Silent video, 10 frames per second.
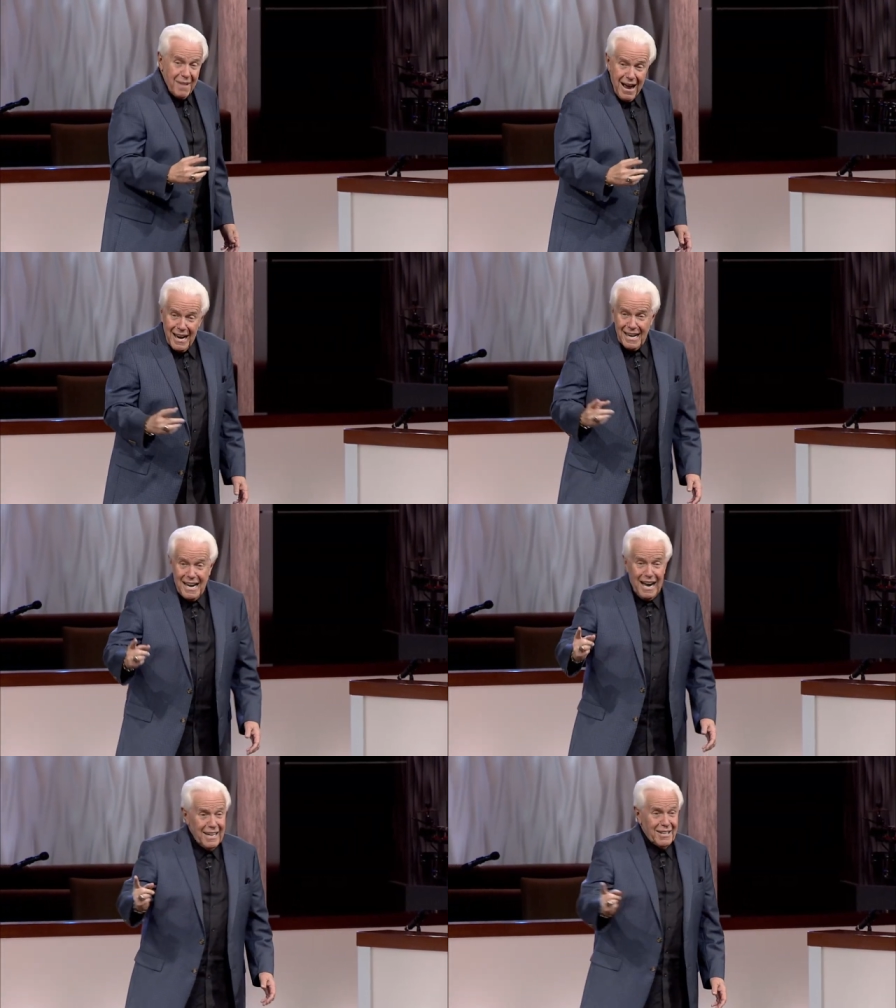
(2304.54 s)
my
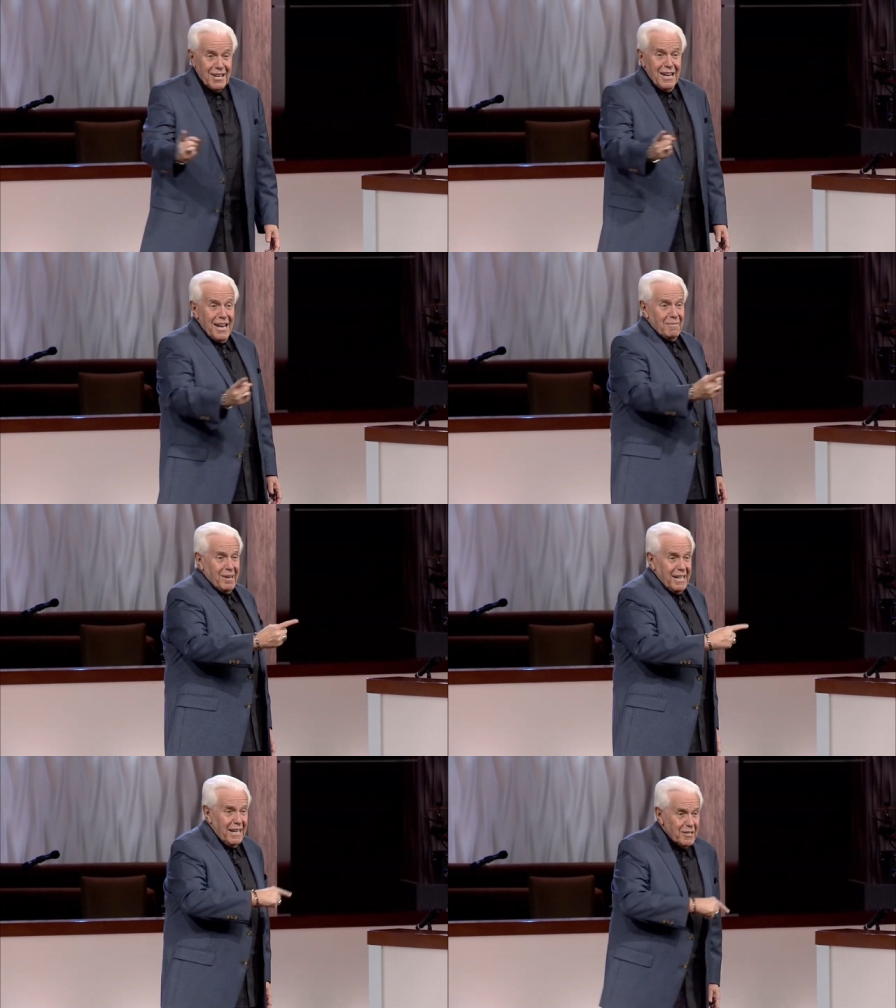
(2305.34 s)
God,
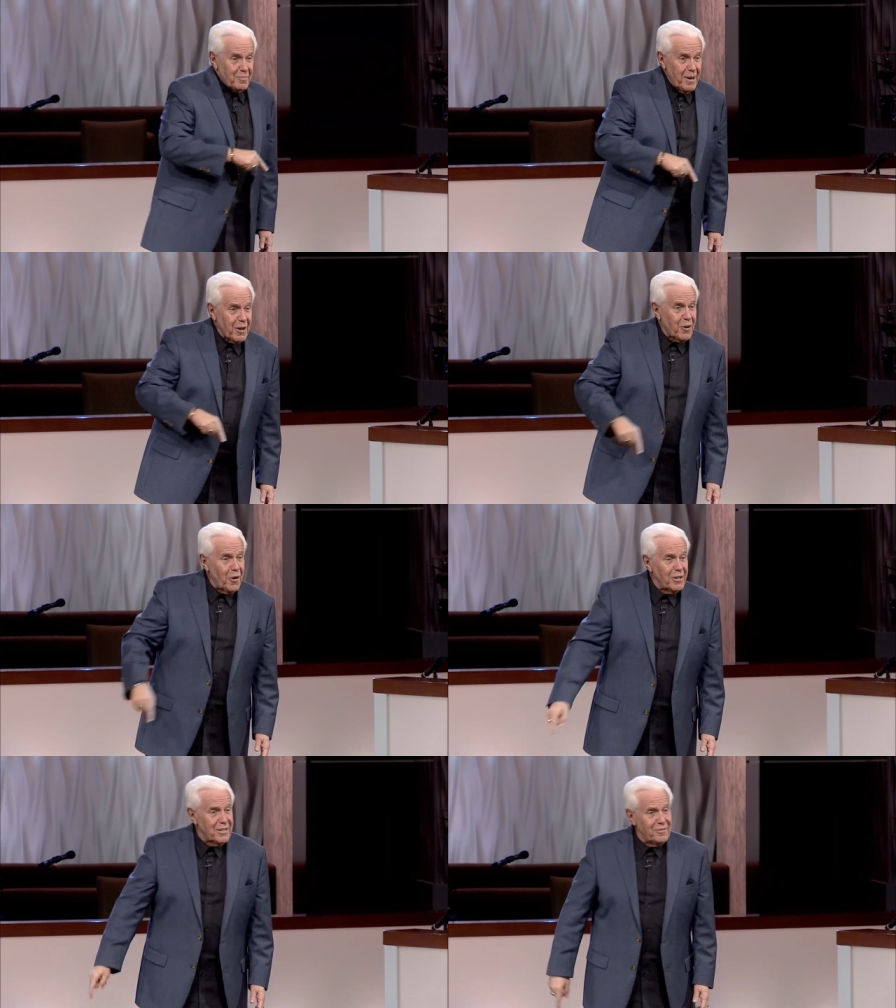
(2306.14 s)
Medina Spirit
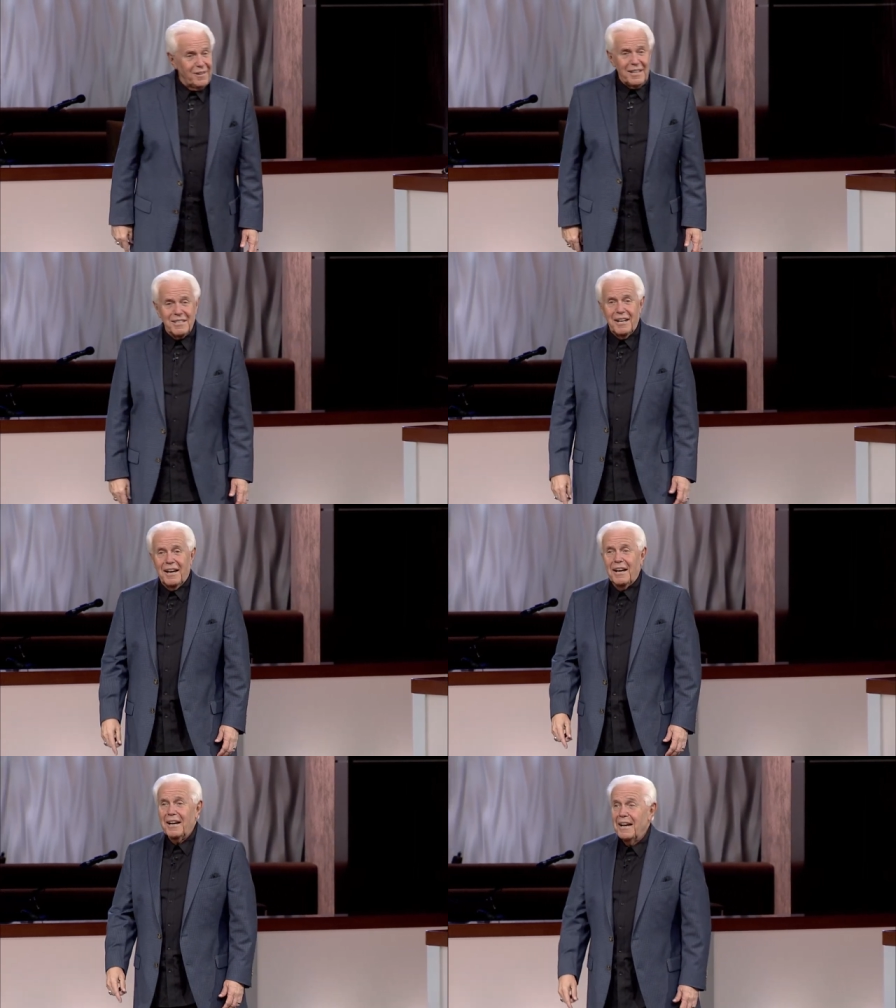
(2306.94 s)
crossed the finish line.
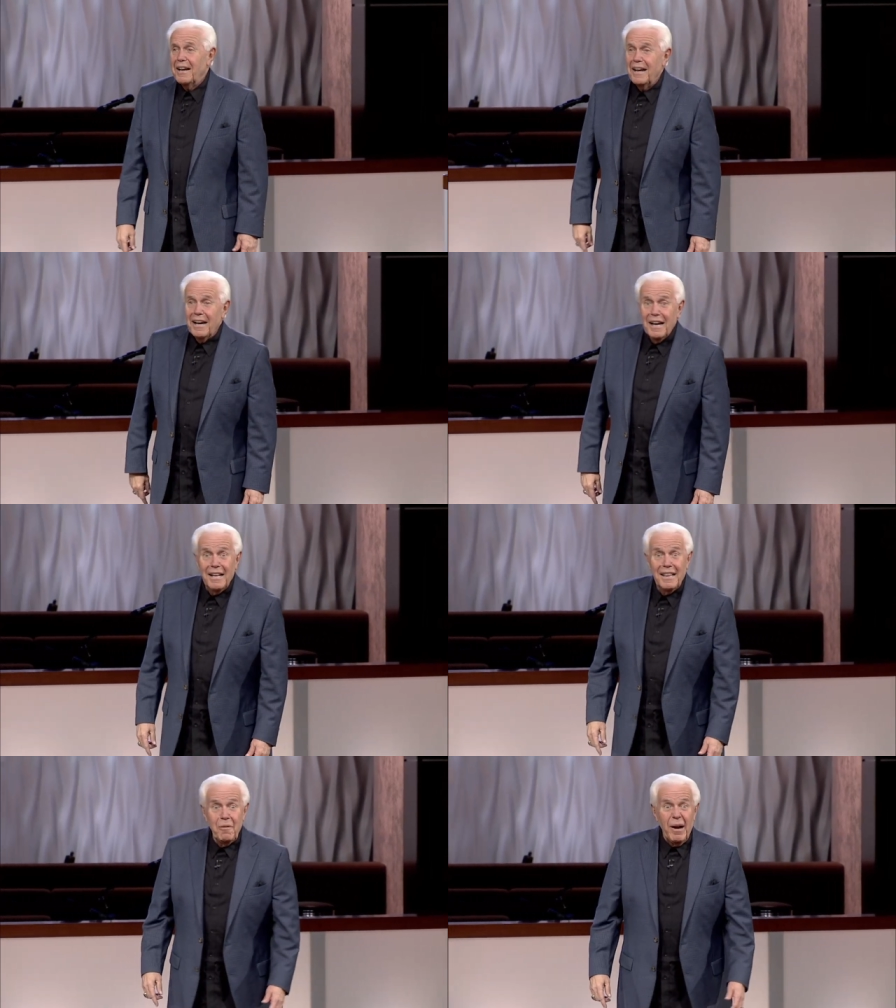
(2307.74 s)

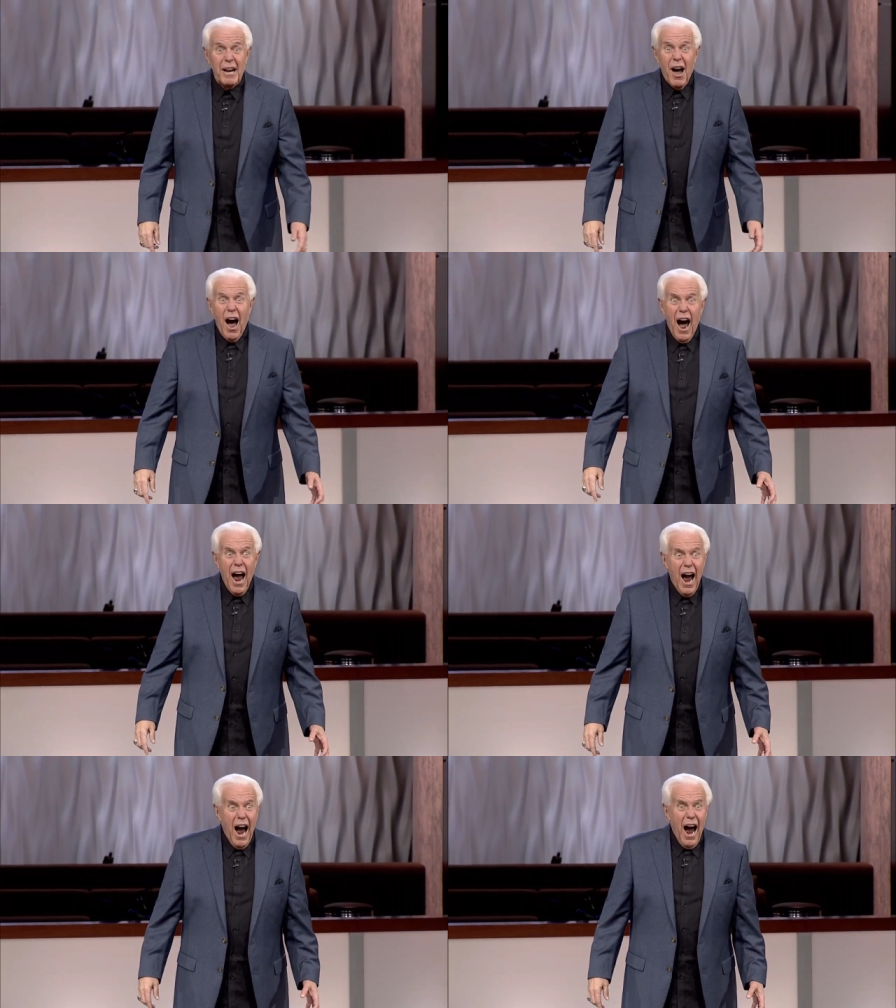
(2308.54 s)
They went,
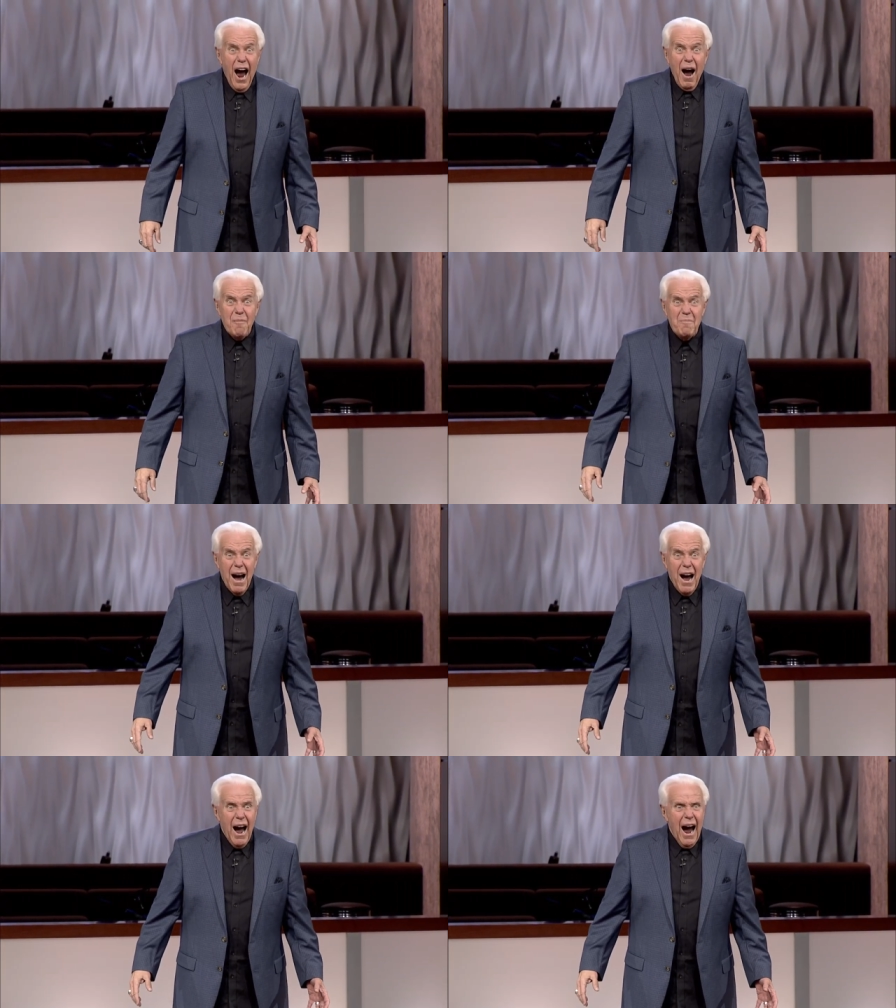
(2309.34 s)
my,
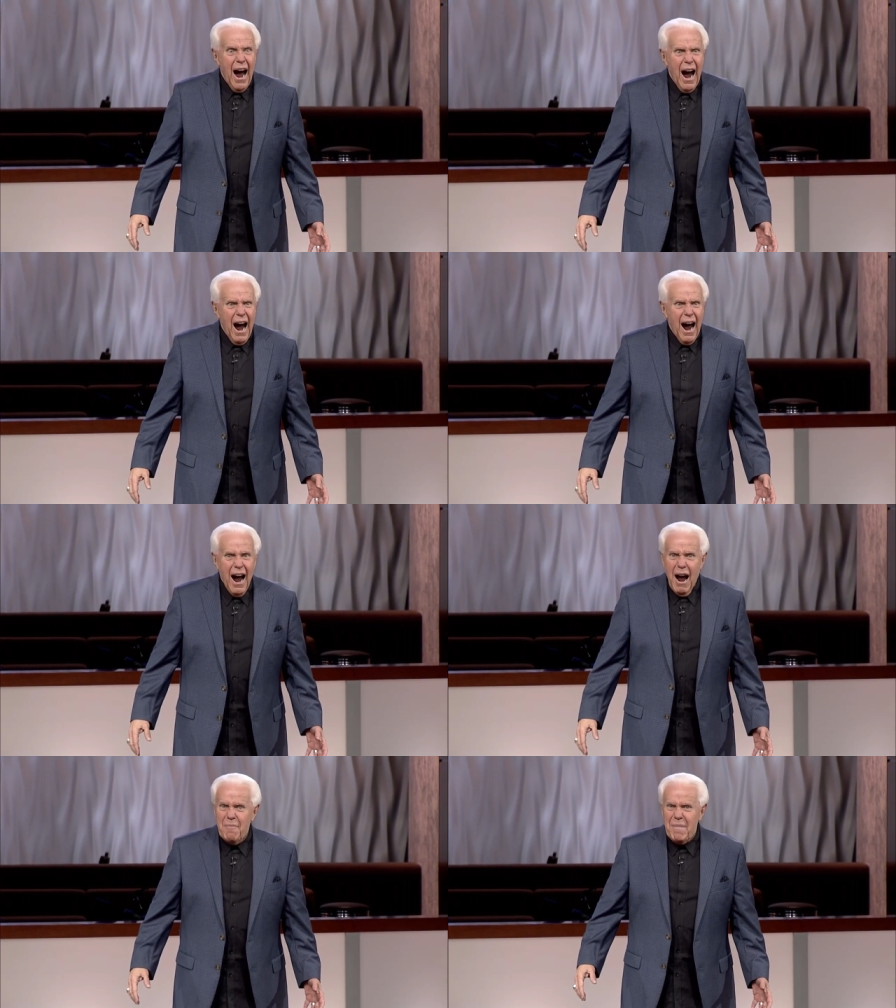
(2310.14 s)

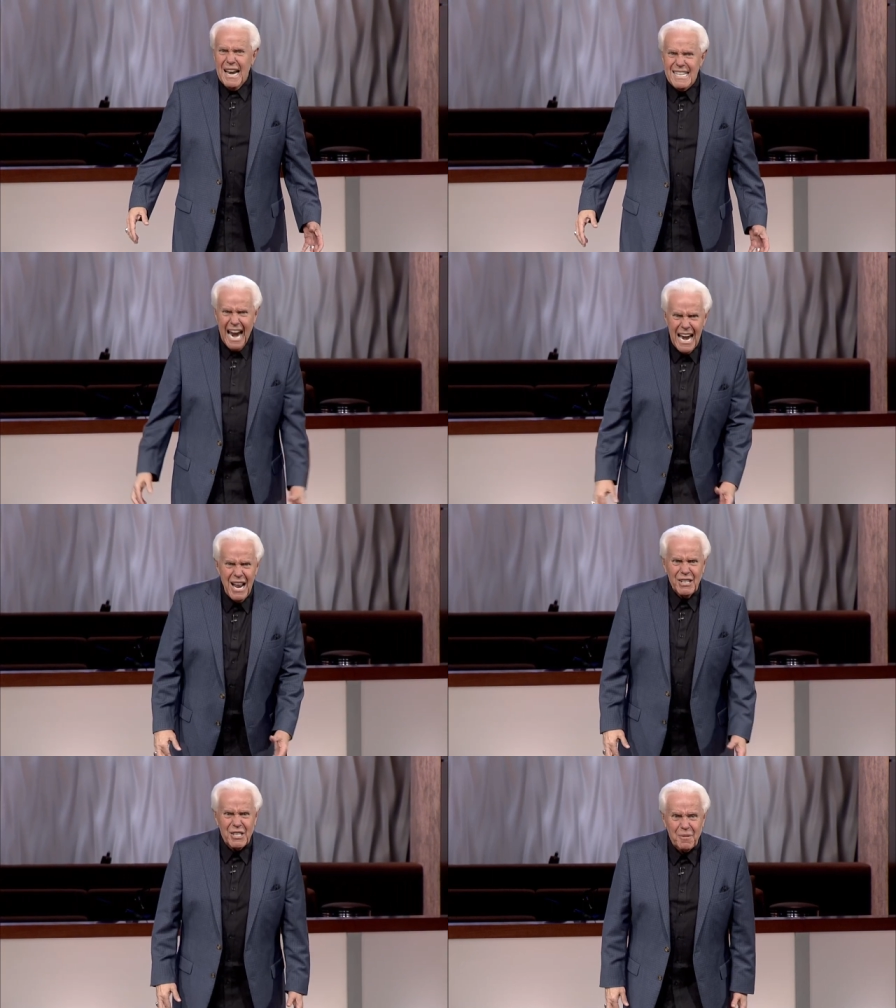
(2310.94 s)
my
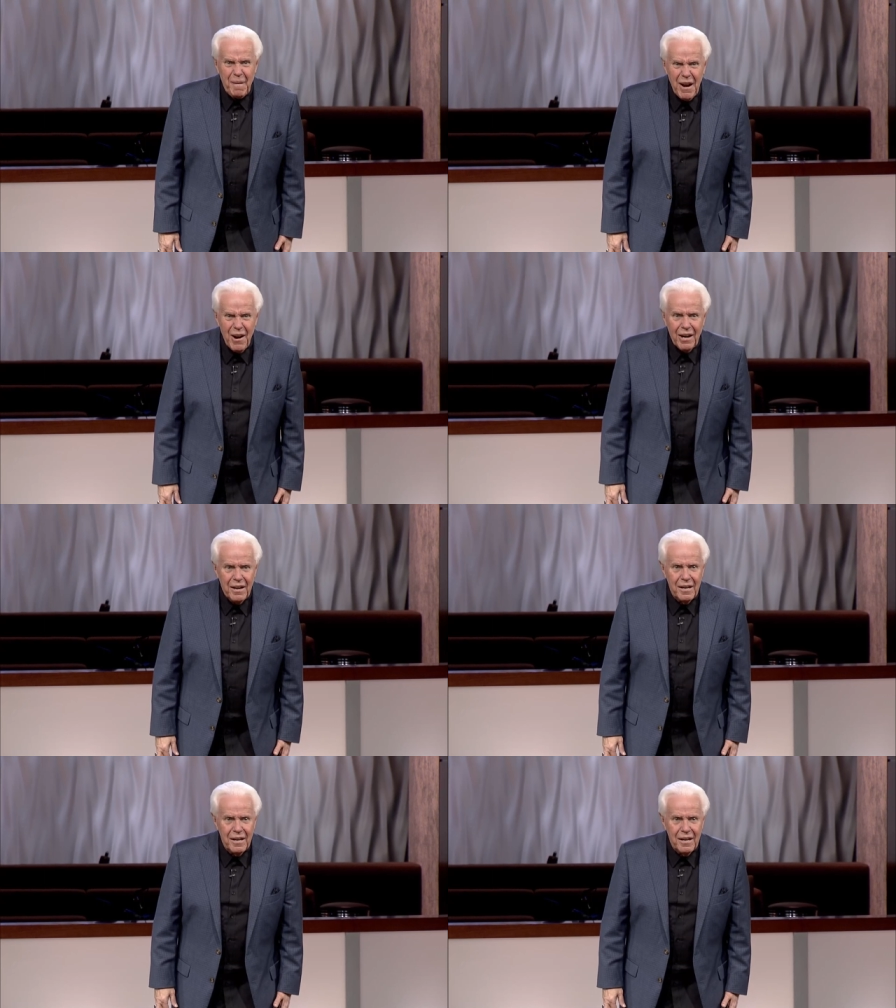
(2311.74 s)
Dana spirit.